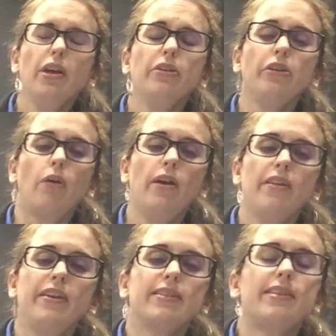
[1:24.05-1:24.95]
So
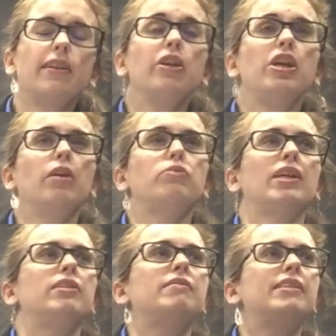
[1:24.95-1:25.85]
these learning
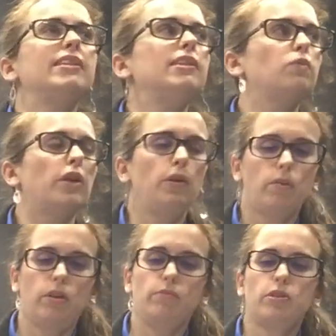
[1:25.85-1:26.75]
objectives, this is what you
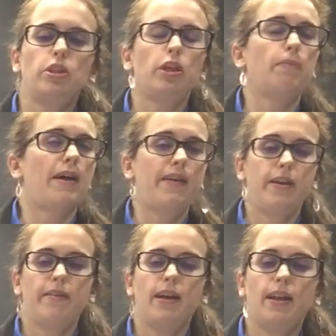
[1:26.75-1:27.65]
want them to do by the
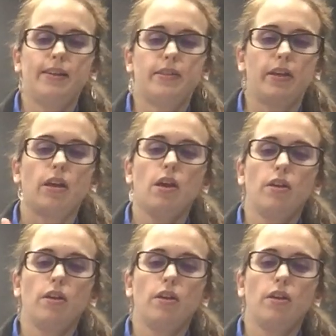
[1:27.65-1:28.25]
end of that lesson.